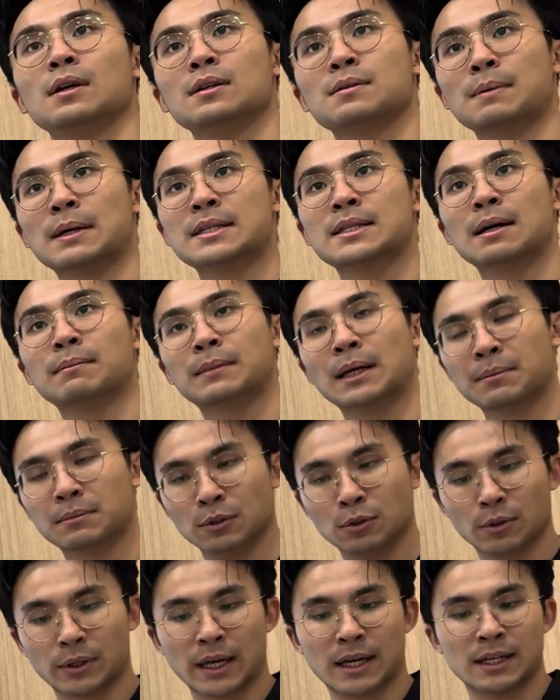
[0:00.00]
Spend some time
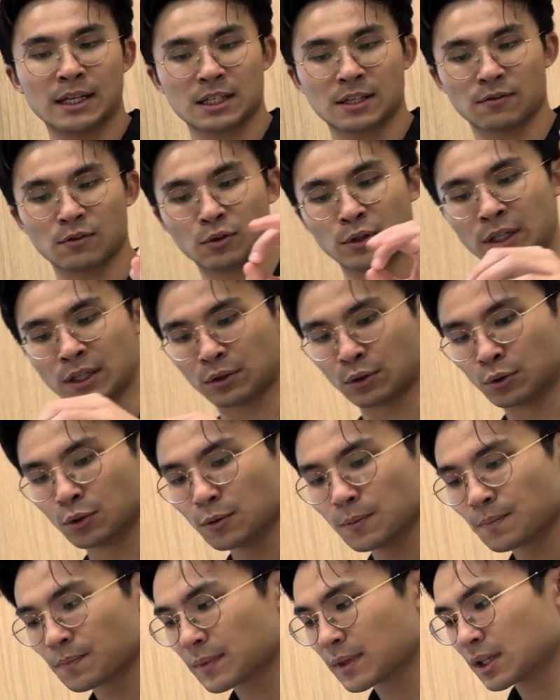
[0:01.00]
to look at this if you need
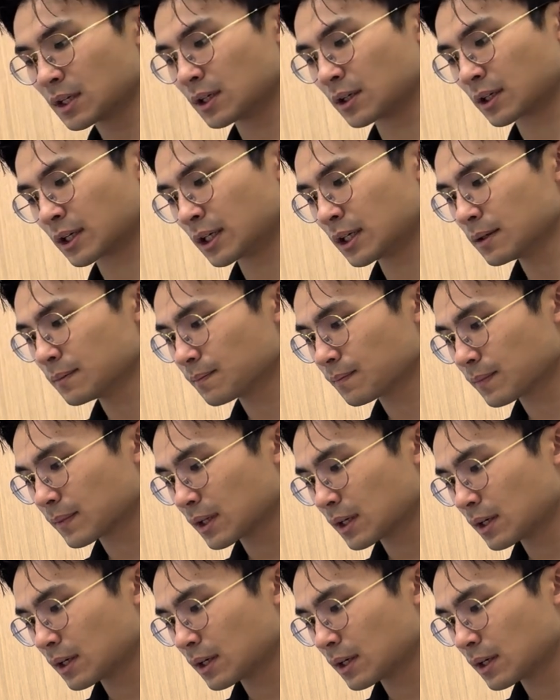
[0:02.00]
to. Okay.